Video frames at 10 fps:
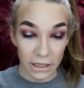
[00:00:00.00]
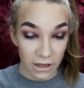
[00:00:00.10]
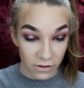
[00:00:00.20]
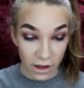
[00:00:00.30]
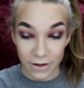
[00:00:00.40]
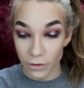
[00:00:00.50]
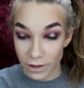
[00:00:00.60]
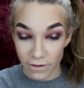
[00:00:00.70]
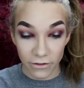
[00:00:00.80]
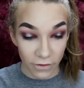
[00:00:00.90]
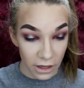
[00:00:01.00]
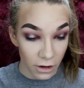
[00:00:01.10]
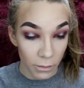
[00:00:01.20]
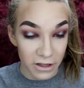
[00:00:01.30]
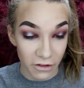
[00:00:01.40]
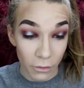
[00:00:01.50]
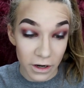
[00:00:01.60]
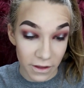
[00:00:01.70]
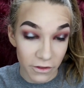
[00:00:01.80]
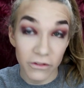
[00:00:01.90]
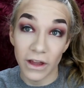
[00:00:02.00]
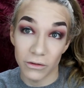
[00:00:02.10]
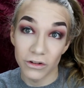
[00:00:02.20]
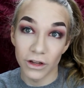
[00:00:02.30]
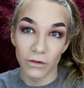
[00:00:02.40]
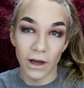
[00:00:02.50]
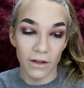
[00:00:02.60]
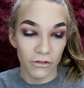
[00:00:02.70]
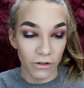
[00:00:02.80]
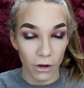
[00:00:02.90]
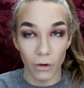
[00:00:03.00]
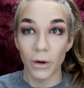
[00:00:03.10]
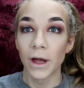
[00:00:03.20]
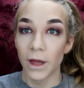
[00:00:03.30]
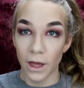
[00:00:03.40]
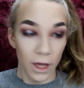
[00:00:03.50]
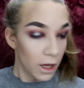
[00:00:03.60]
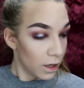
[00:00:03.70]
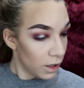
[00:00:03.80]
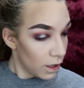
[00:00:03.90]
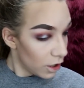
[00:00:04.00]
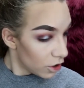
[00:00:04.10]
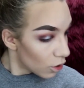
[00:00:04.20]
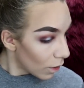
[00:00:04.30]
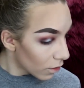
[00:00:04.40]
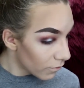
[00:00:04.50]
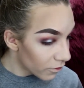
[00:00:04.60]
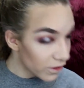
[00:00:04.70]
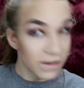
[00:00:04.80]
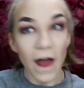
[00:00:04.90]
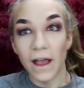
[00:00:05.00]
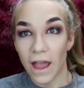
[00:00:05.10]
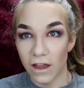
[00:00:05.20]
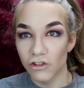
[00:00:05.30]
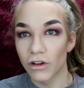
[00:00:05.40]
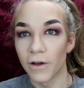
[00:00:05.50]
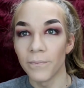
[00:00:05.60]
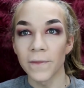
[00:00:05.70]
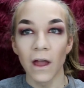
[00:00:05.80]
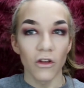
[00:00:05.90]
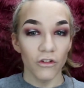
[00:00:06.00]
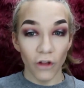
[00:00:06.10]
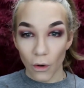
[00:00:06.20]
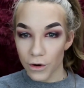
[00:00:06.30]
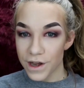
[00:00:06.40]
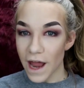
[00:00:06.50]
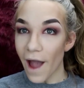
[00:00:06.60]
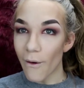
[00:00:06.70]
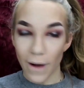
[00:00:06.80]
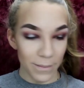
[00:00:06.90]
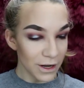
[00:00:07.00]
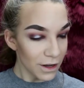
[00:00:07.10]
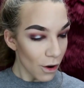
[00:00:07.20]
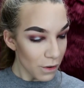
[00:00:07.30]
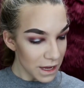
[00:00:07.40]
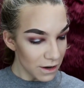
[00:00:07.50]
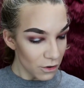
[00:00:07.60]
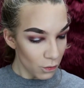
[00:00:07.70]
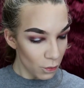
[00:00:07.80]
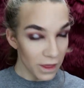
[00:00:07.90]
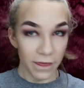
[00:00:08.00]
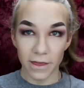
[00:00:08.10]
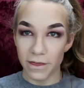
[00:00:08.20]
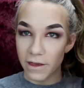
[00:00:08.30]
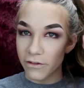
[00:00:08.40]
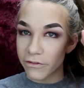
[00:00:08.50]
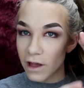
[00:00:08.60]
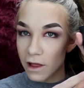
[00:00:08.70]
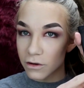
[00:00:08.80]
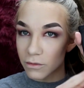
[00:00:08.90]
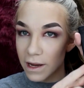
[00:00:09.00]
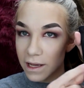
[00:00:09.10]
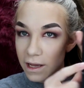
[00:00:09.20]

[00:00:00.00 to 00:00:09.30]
continuing this video because I want to get this out to you guys. So you're welcome for the dedication. So now I'm gonna go in with this color right